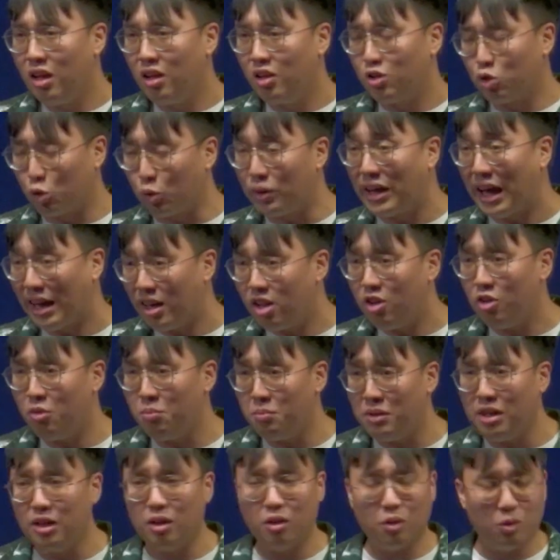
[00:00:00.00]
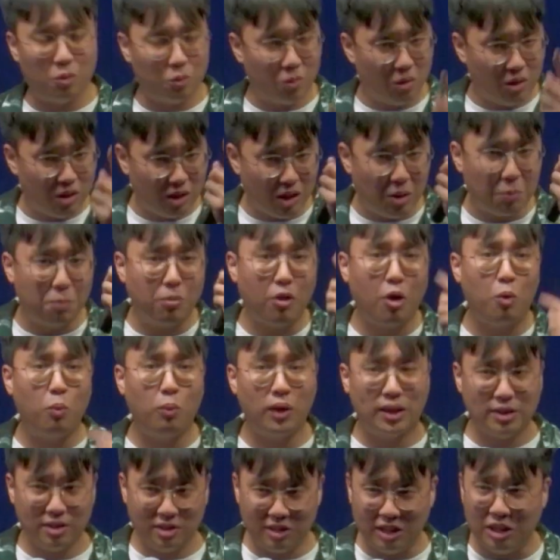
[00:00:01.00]
together with me, he brought
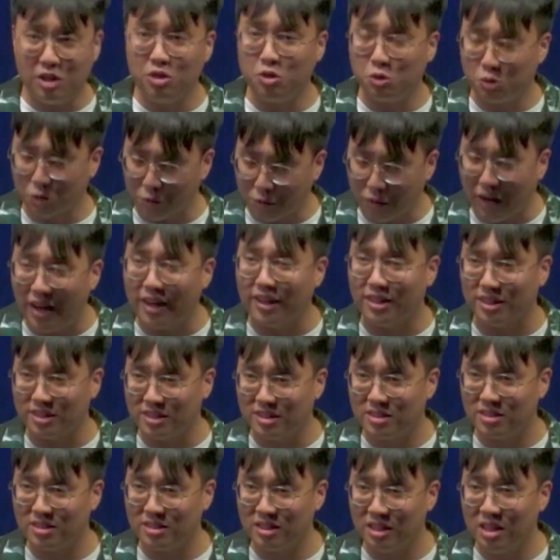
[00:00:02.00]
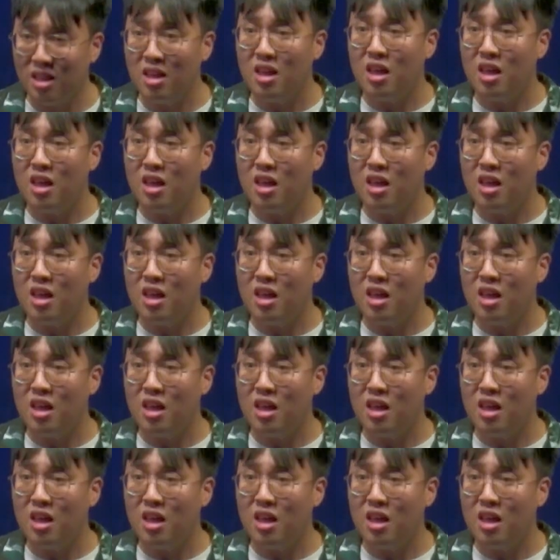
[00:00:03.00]
one teen to Christ.